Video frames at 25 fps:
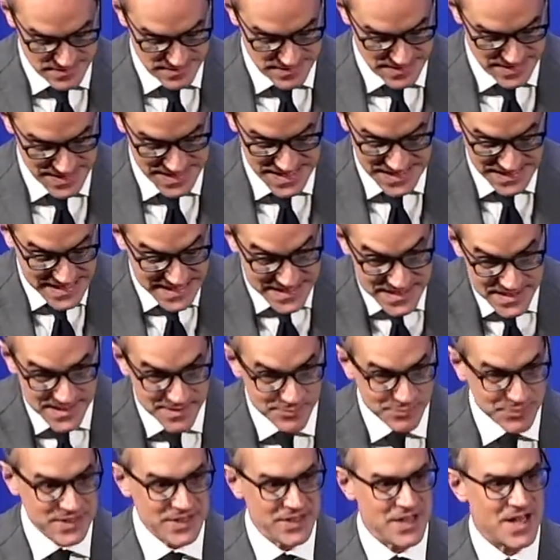I think that's
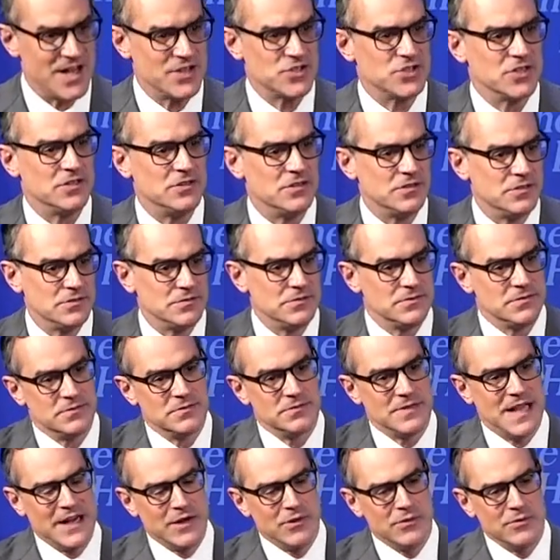simply logical.
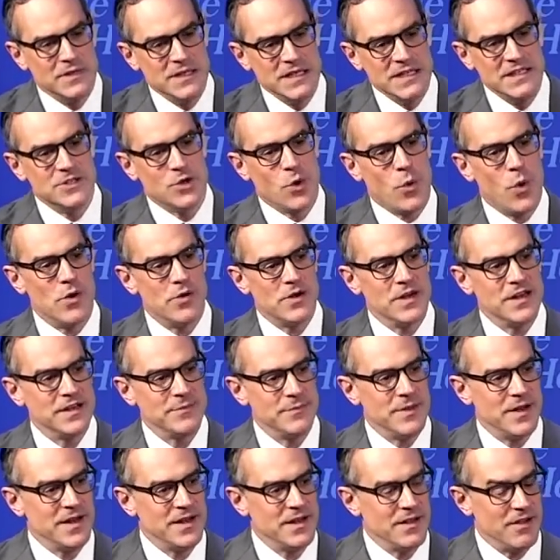I don't need to quote
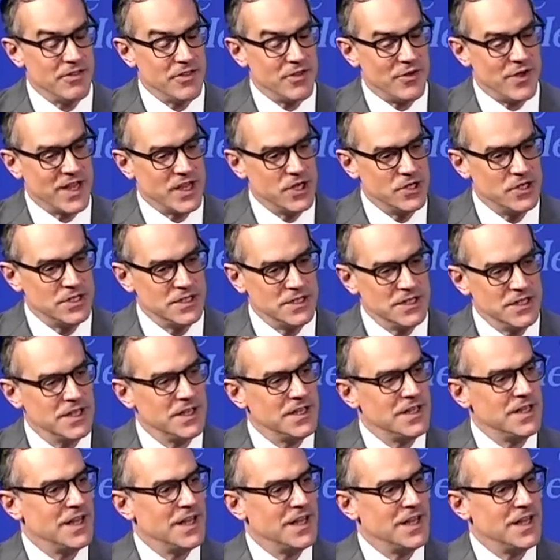anybody, although I could.